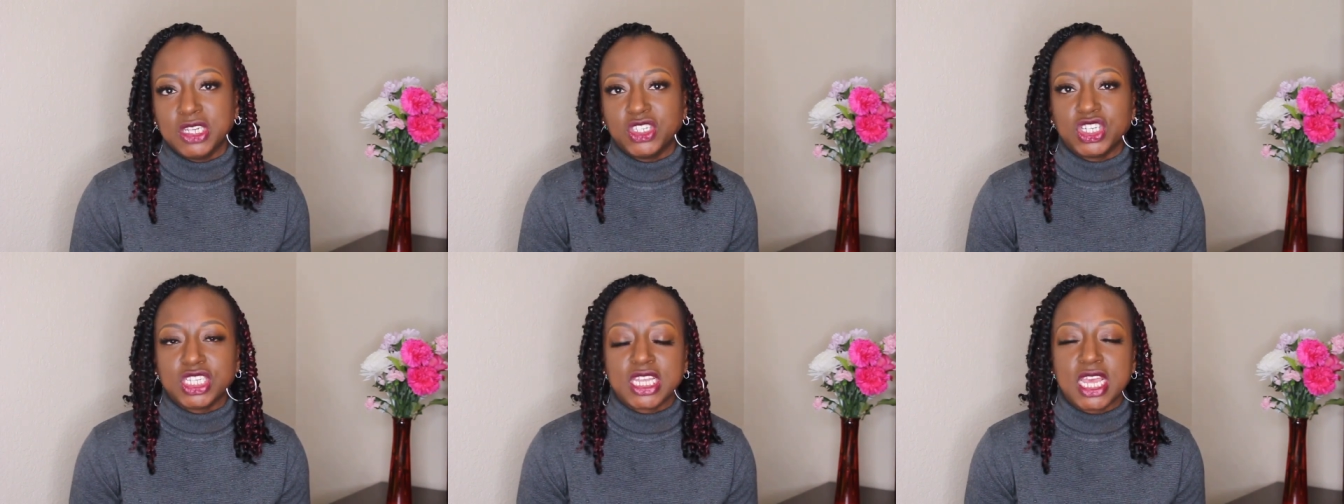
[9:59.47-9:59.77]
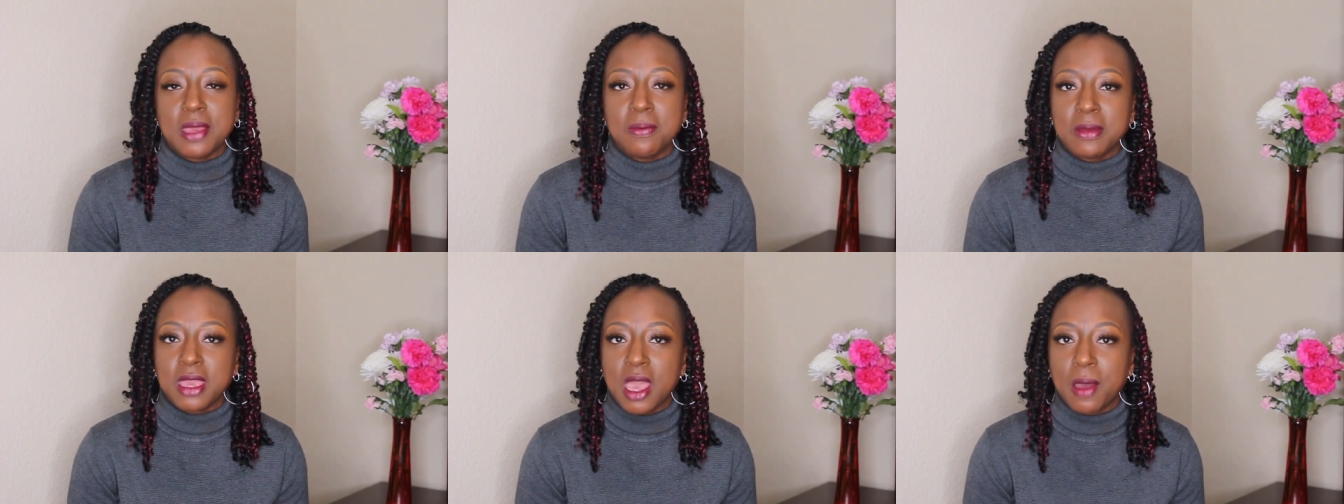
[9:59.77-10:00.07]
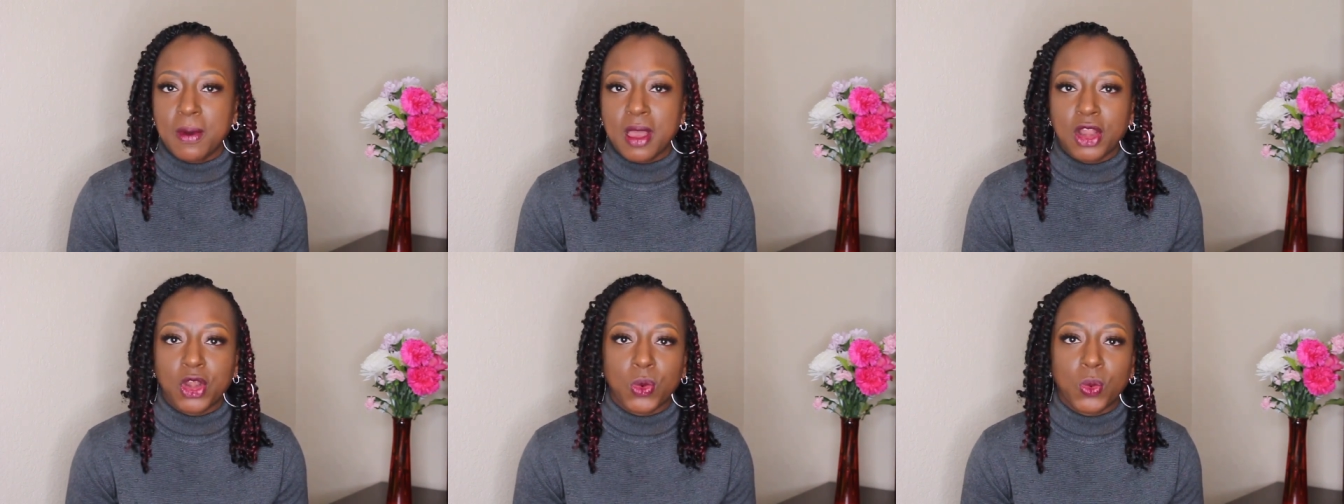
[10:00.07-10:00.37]
Just hit me
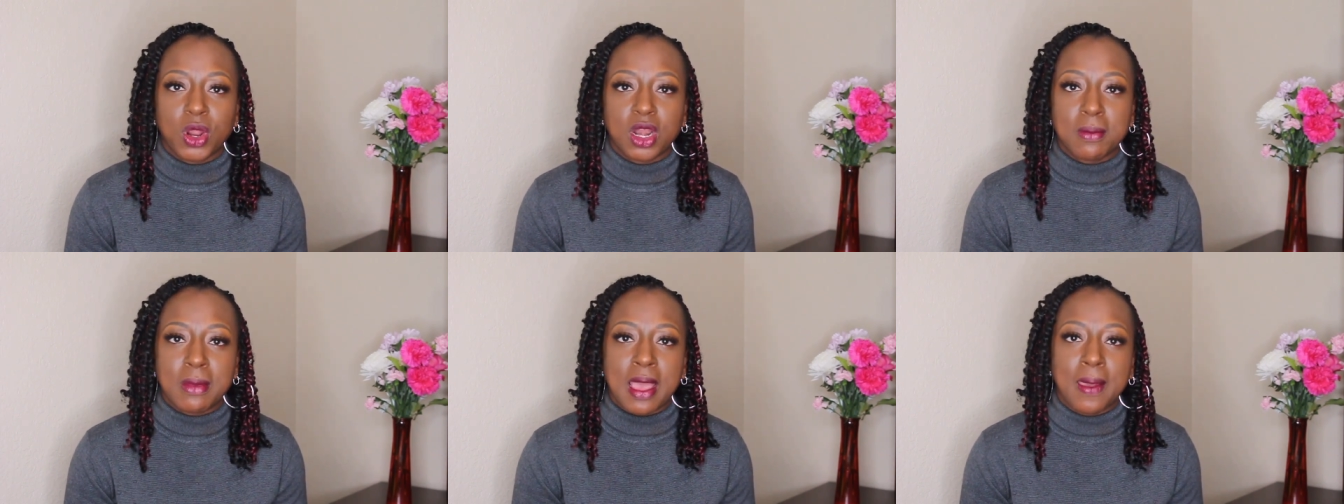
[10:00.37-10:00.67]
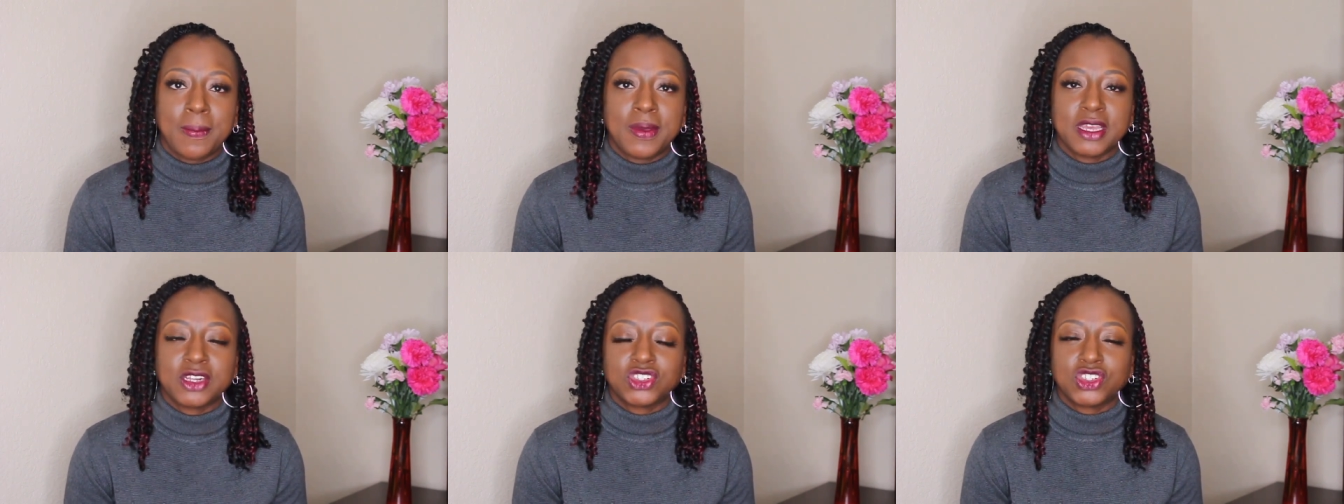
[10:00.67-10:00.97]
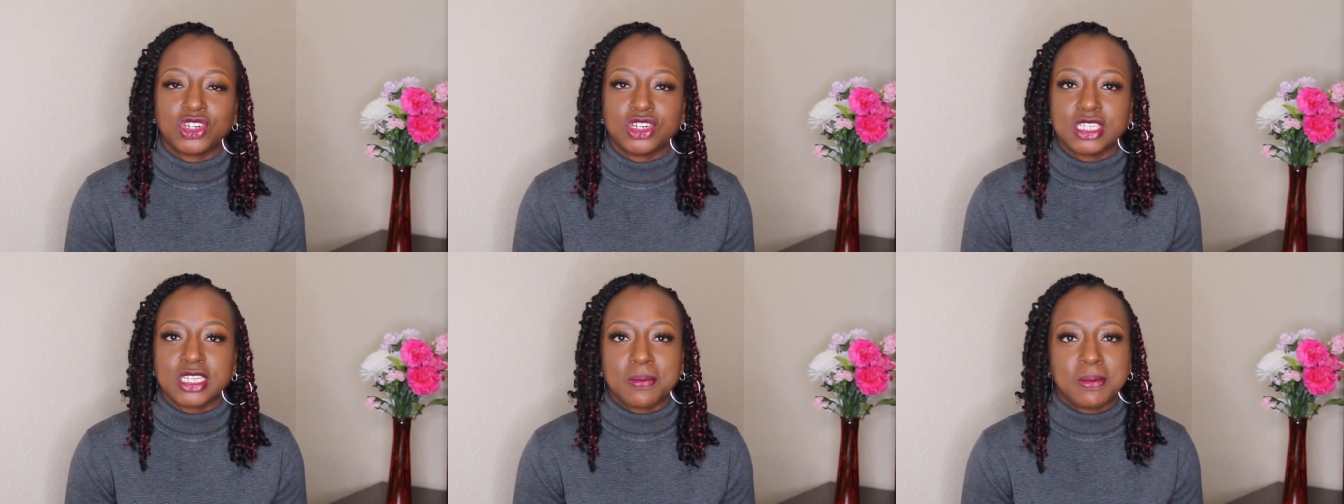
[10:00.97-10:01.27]
up under one of my
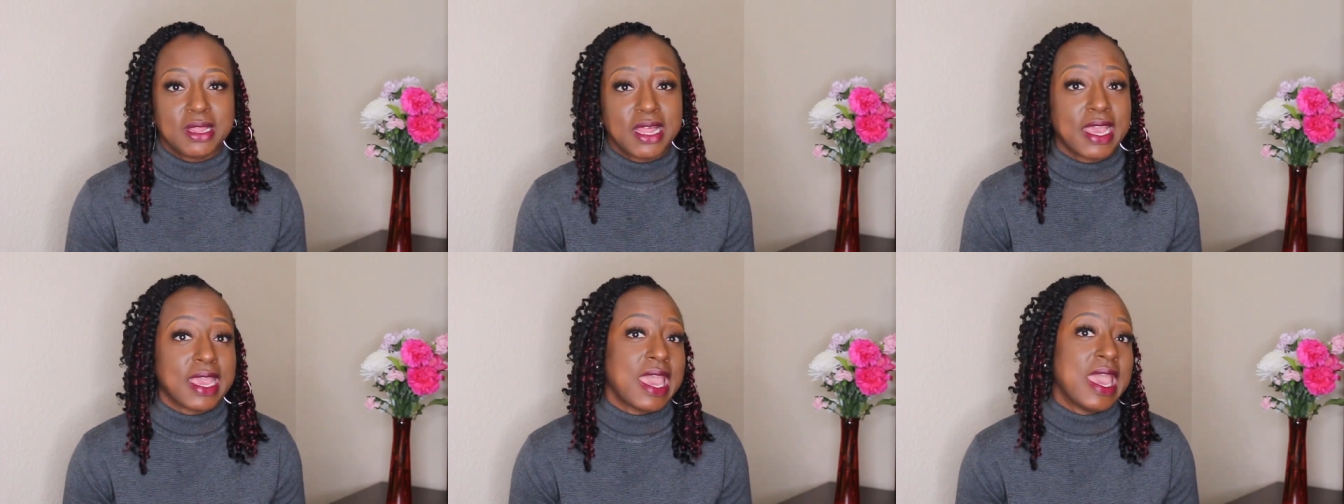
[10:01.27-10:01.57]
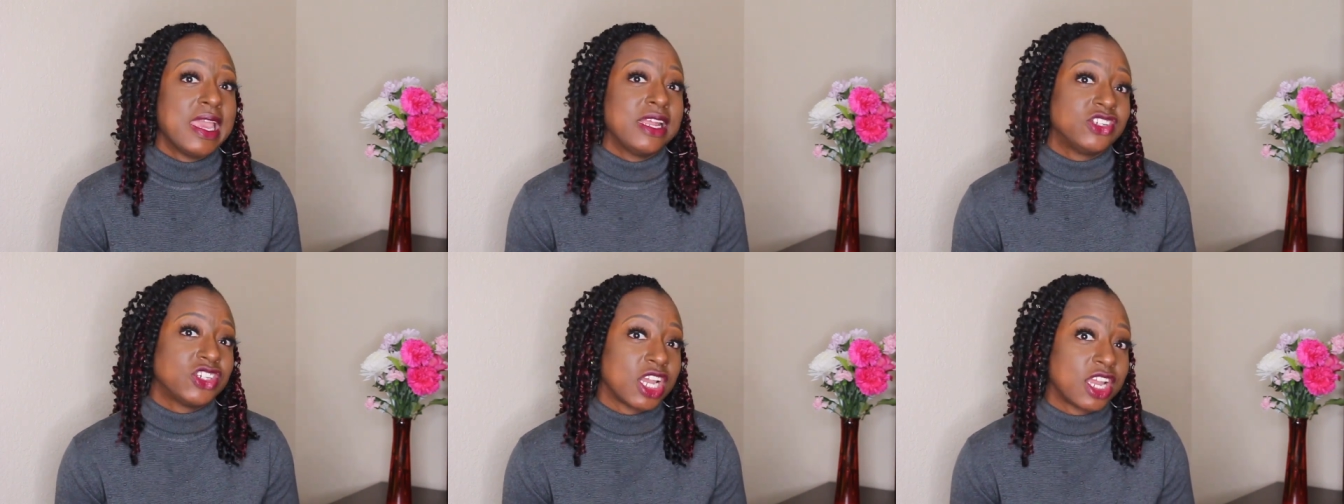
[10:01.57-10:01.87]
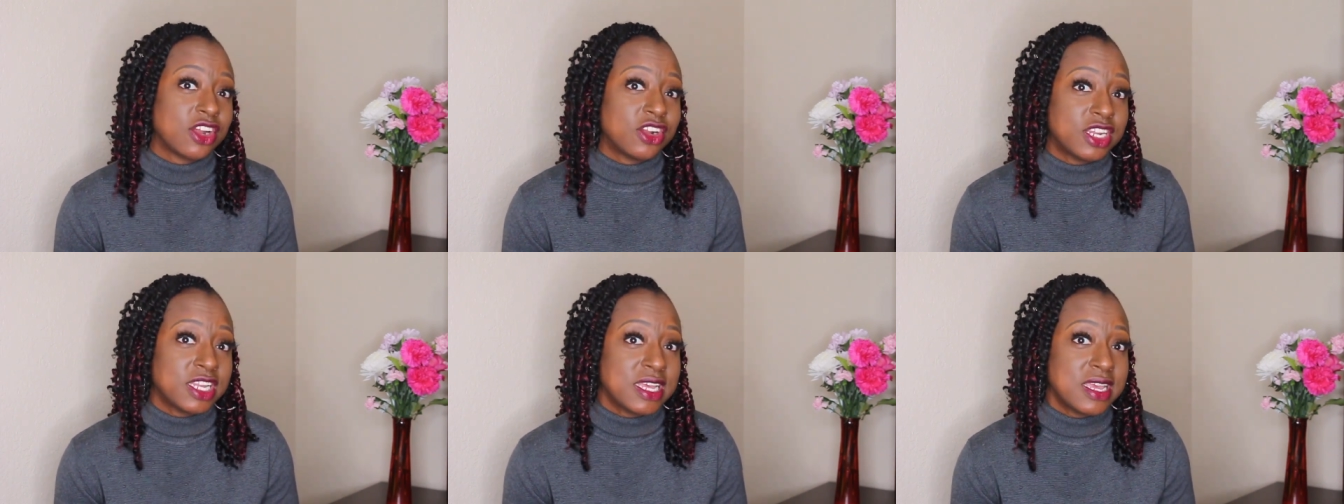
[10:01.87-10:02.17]
pictures and be like, hey,
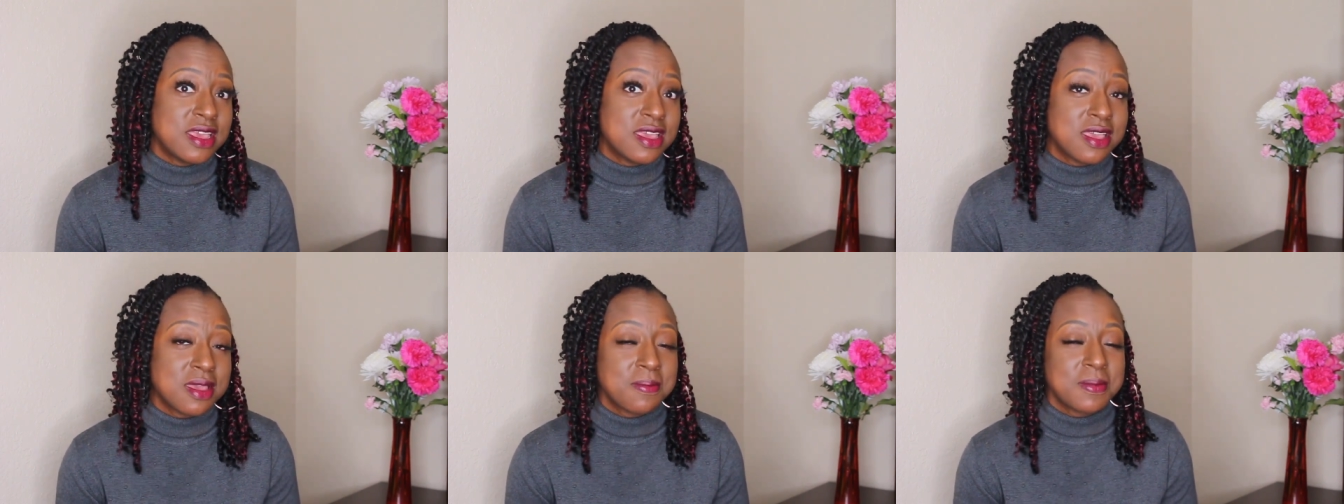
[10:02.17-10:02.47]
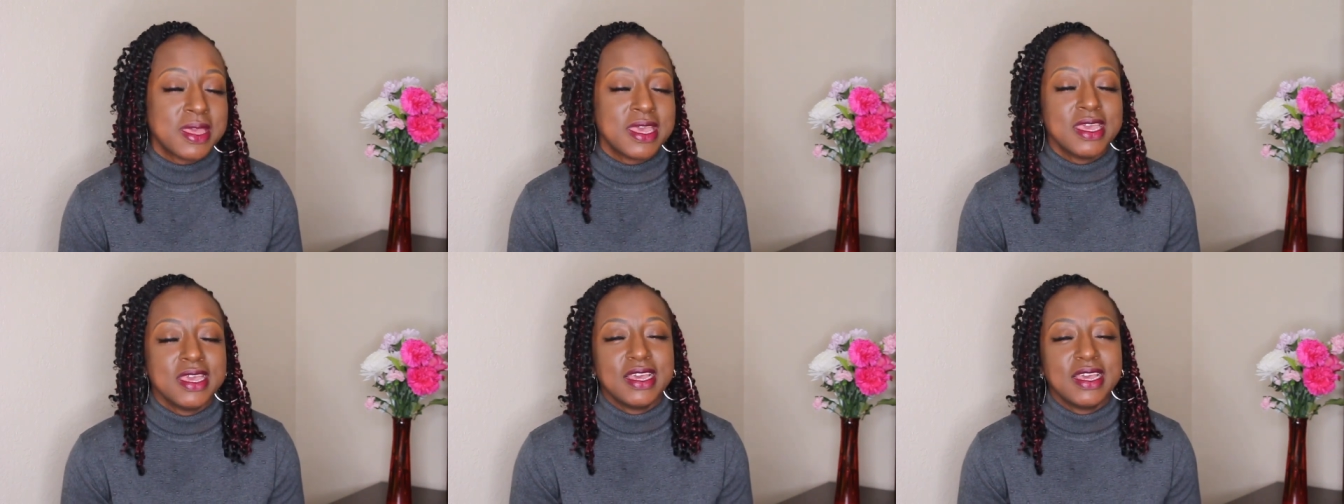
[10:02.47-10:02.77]
check your DM.